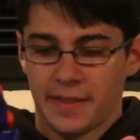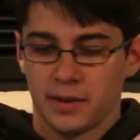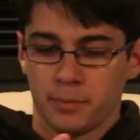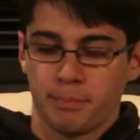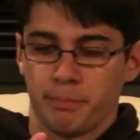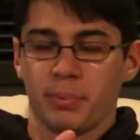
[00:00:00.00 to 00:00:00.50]
and
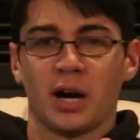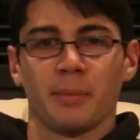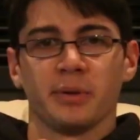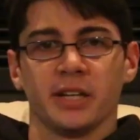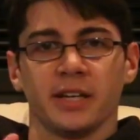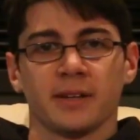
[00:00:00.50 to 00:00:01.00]
then
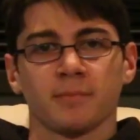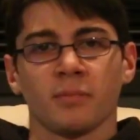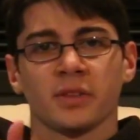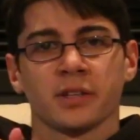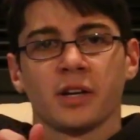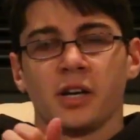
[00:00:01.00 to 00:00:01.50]
pop it in.
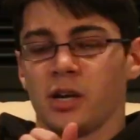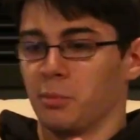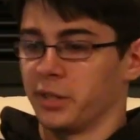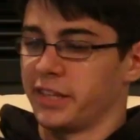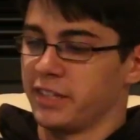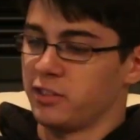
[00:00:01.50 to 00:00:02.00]

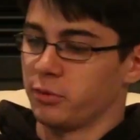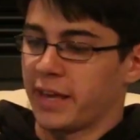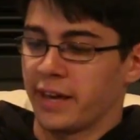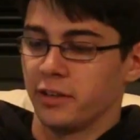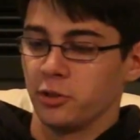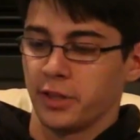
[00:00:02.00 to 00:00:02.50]
With this, you
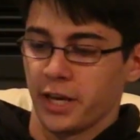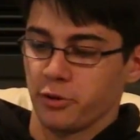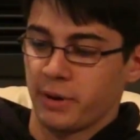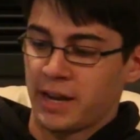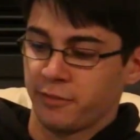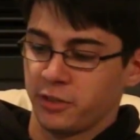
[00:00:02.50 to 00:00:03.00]
can't do that.
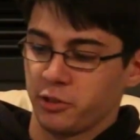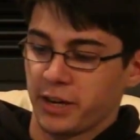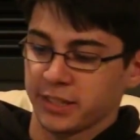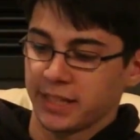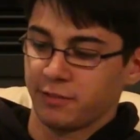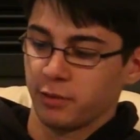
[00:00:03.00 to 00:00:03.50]
You
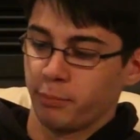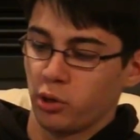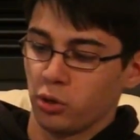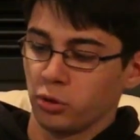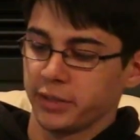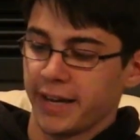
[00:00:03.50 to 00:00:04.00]
actually have to
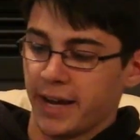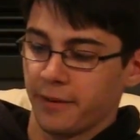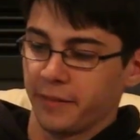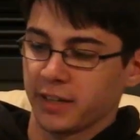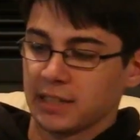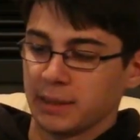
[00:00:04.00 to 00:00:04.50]
pull
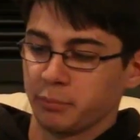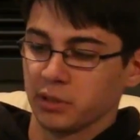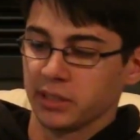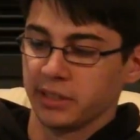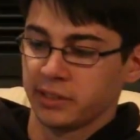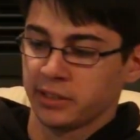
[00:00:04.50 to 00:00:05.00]
down the clip
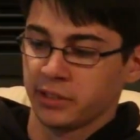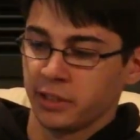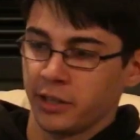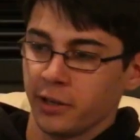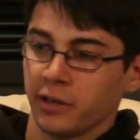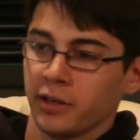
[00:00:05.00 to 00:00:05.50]

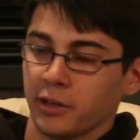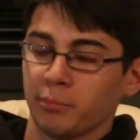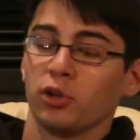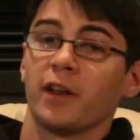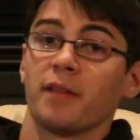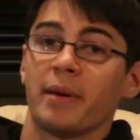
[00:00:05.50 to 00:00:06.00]
release,
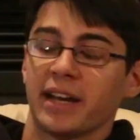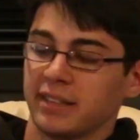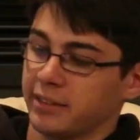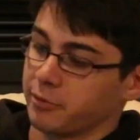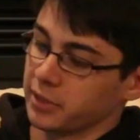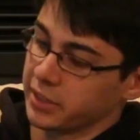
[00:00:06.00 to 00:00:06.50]
pull down the
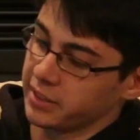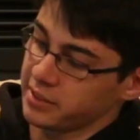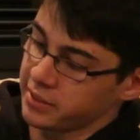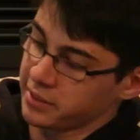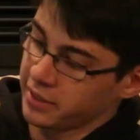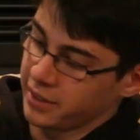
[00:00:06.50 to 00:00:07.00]
magazine
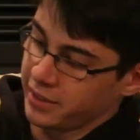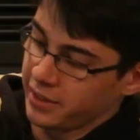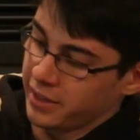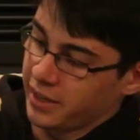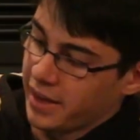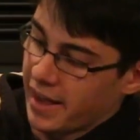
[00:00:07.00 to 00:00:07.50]
release,
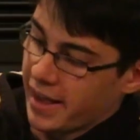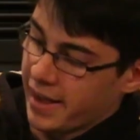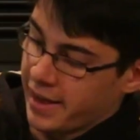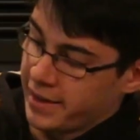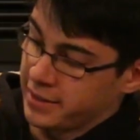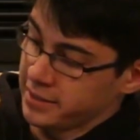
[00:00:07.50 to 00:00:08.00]

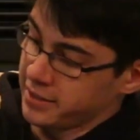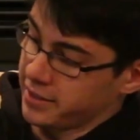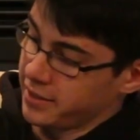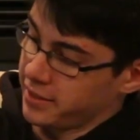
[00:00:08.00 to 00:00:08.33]
and